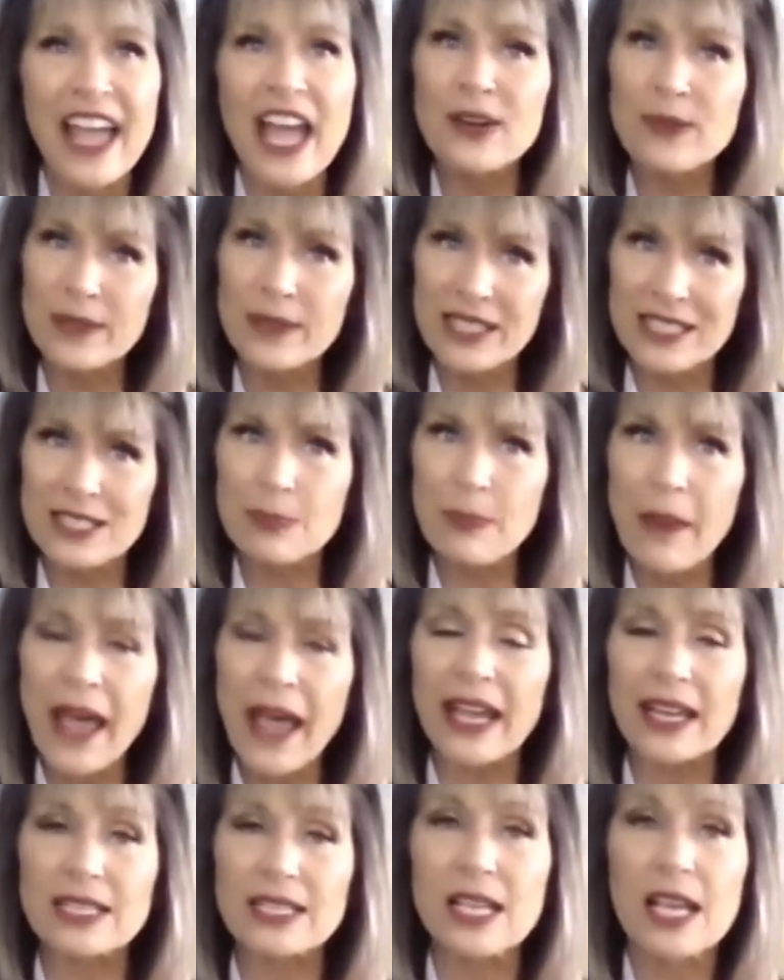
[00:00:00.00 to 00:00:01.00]
and
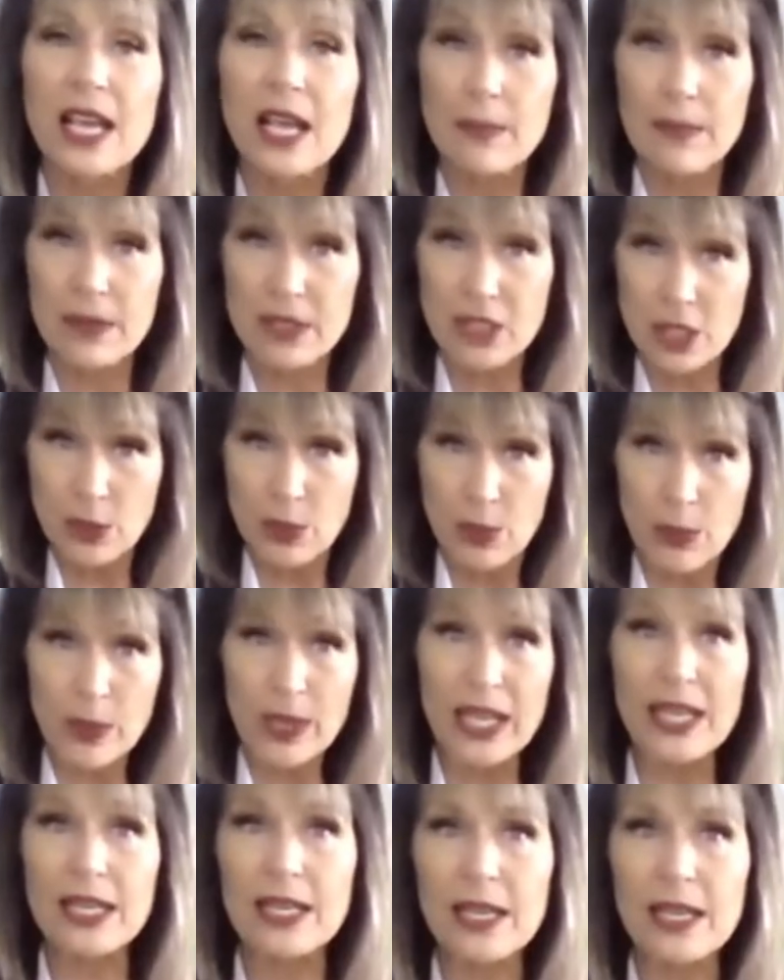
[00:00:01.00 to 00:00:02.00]
respect
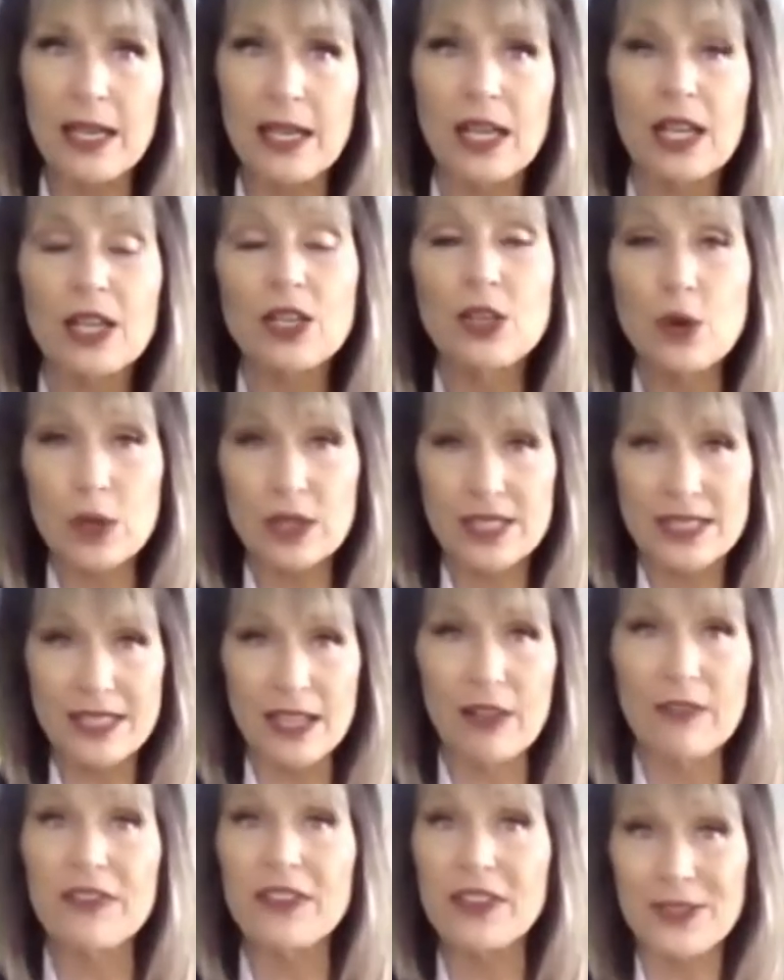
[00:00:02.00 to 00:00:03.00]
between
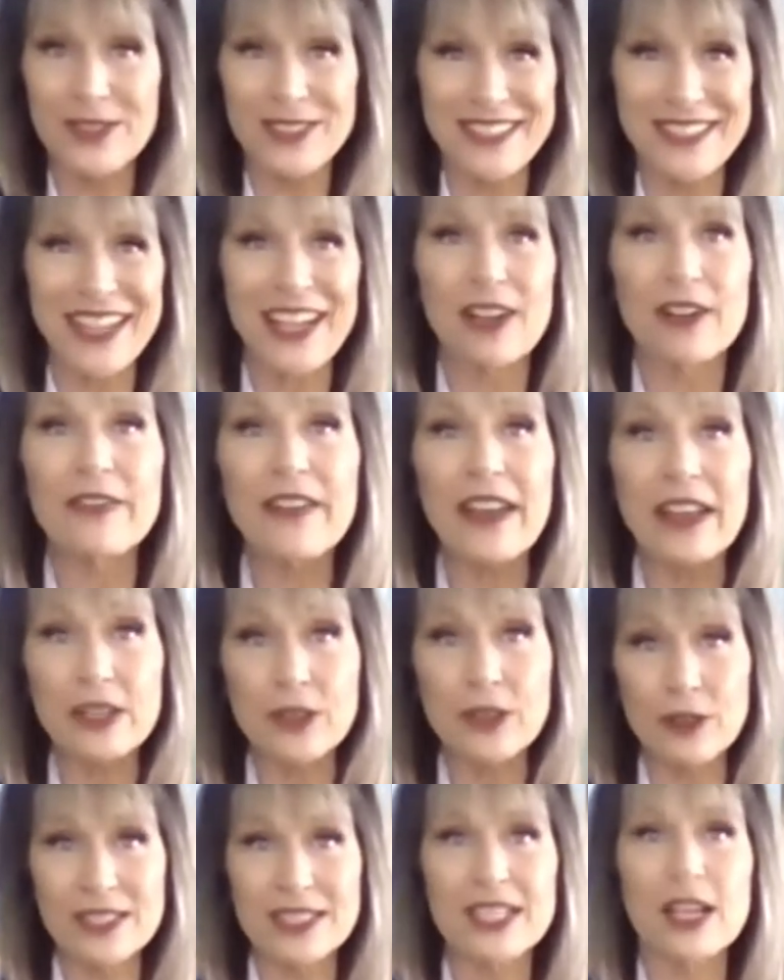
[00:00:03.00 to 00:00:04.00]
yourself and yourself and
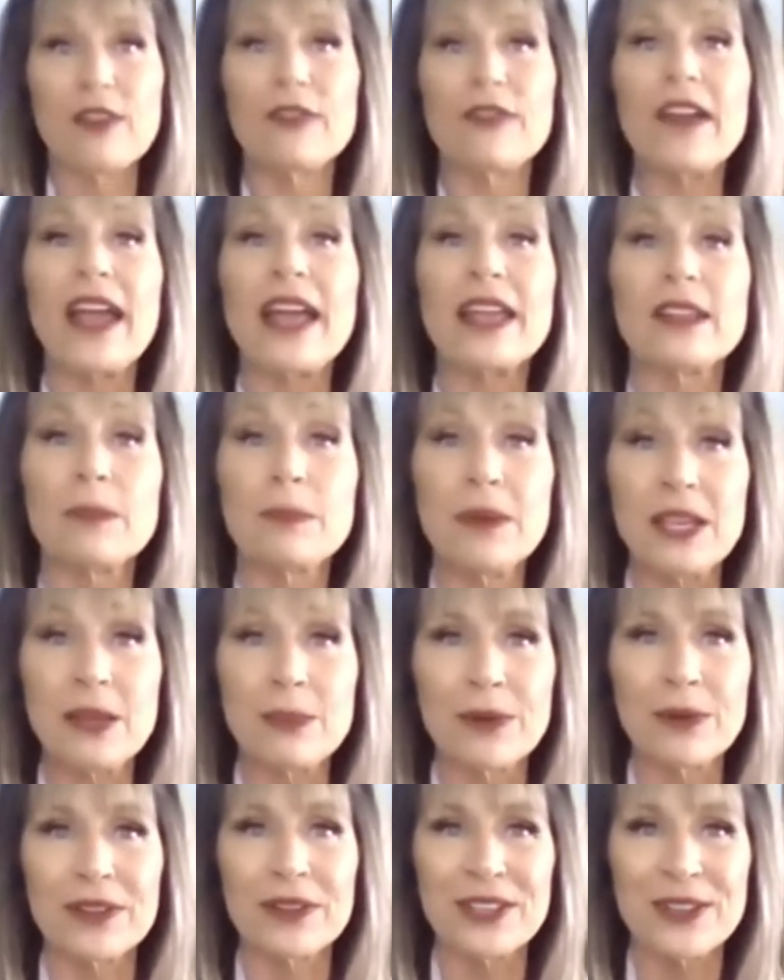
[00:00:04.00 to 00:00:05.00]
yourself and the
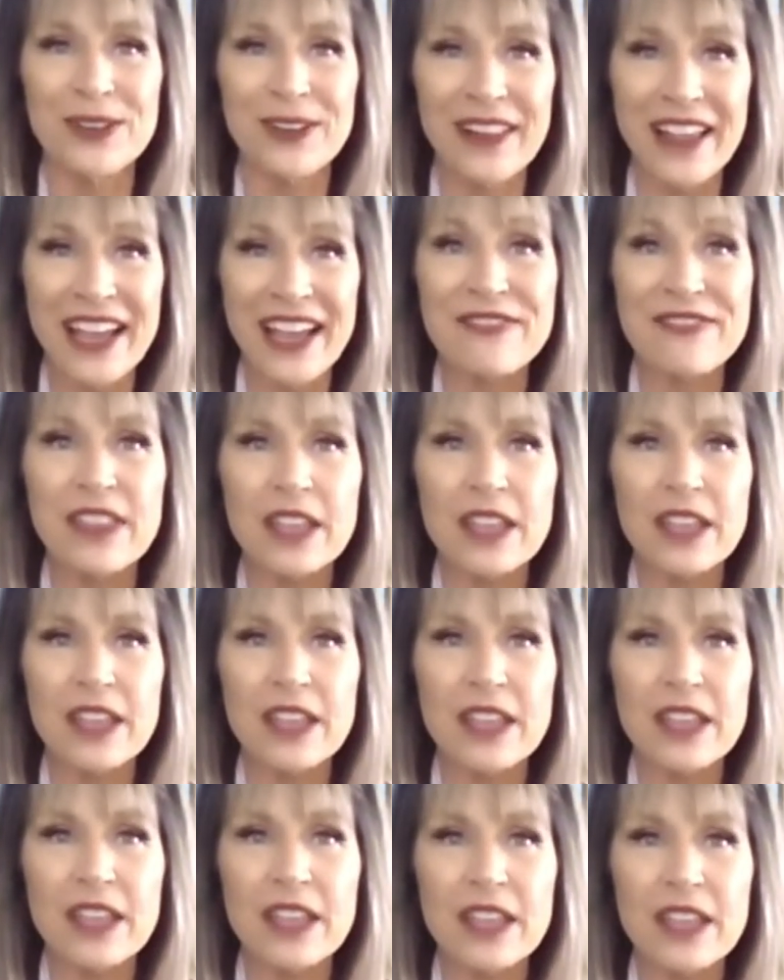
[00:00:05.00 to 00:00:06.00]
people in your life that
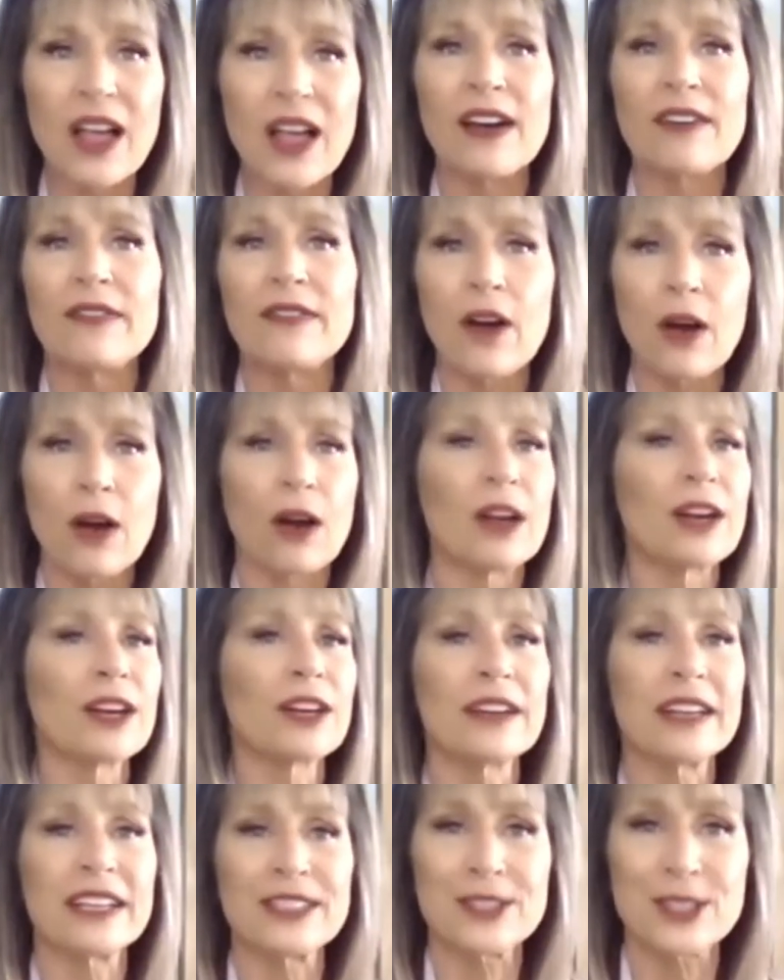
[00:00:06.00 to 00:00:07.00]
you love, honor,
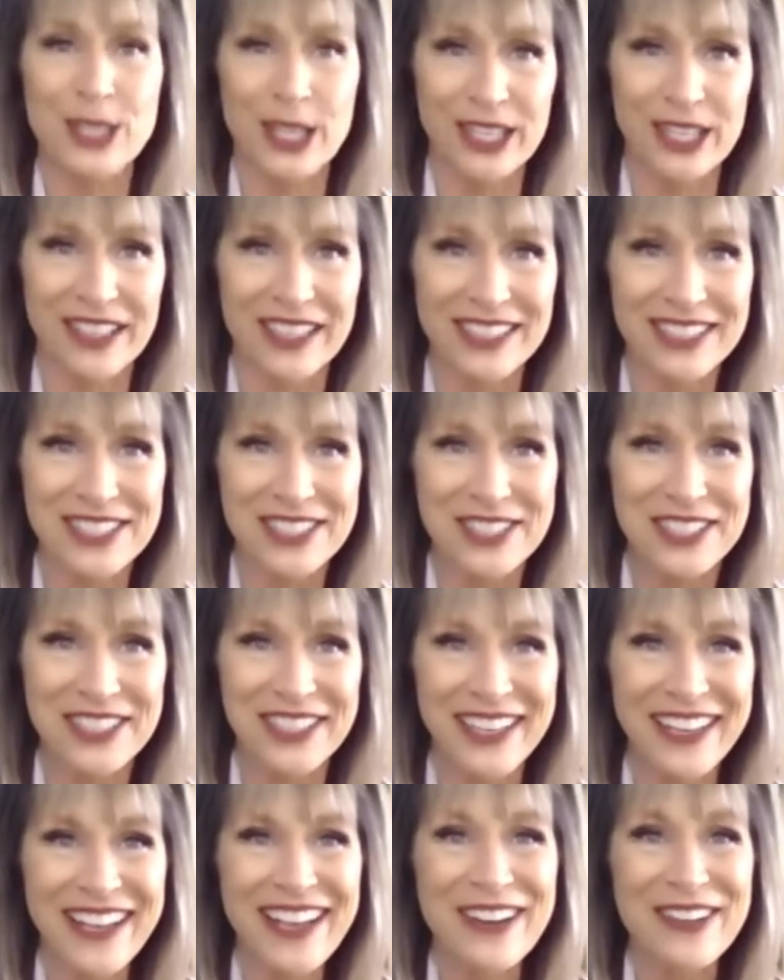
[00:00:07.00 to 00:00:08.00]
and cherish.
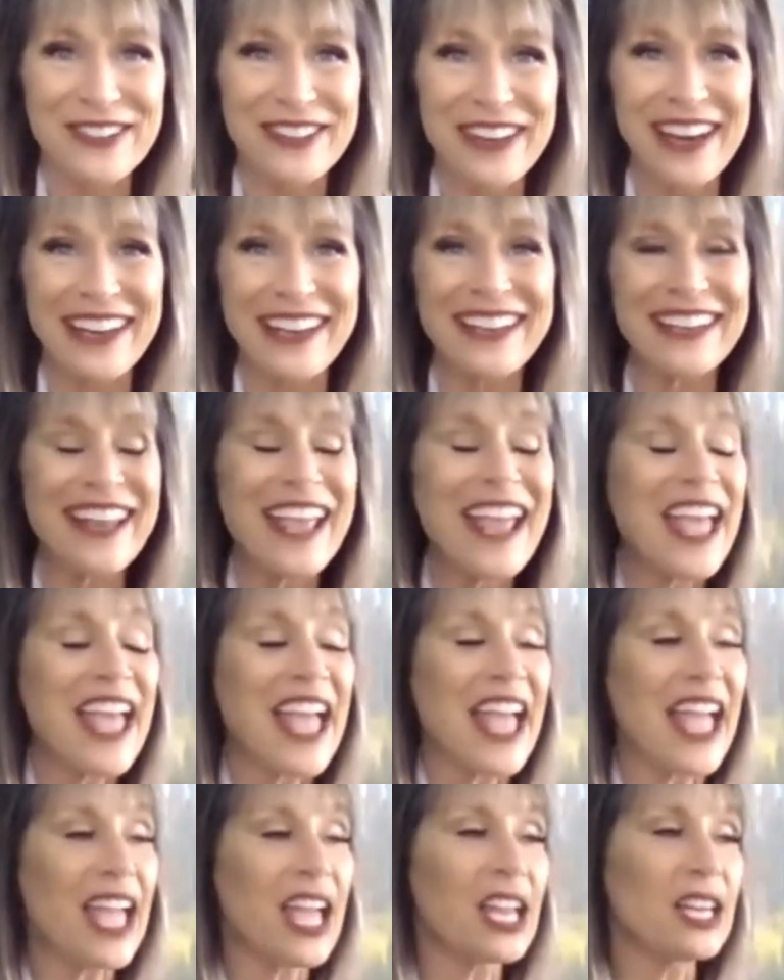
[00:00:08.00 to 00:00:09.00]
Right. Yes, it would,
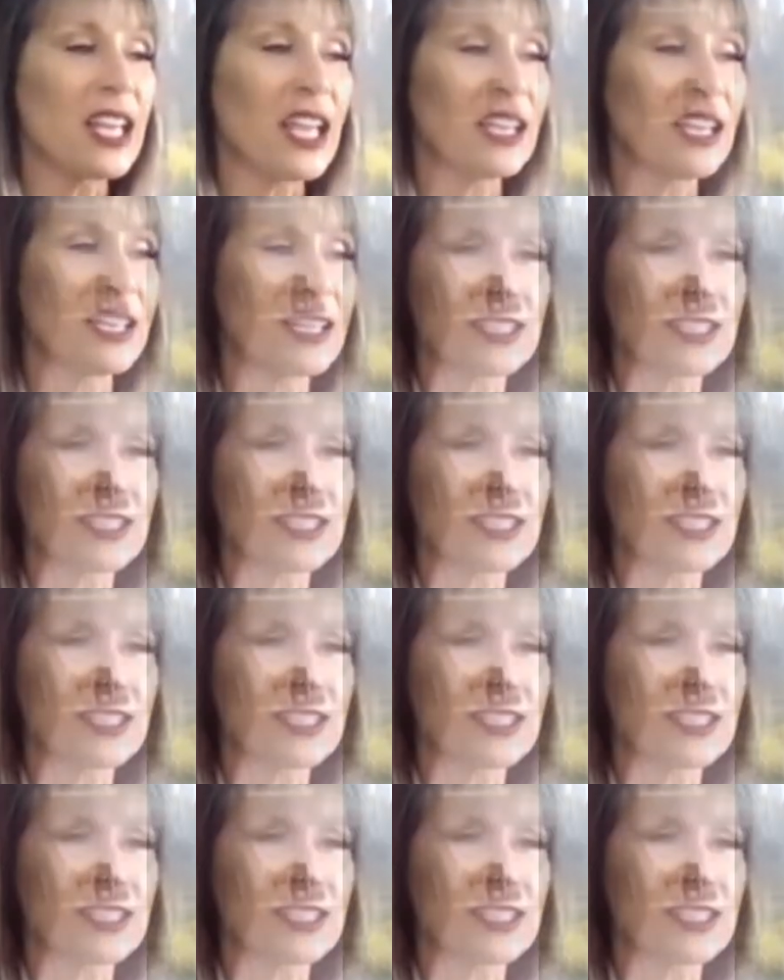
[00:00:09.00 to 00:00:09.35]
and, it would,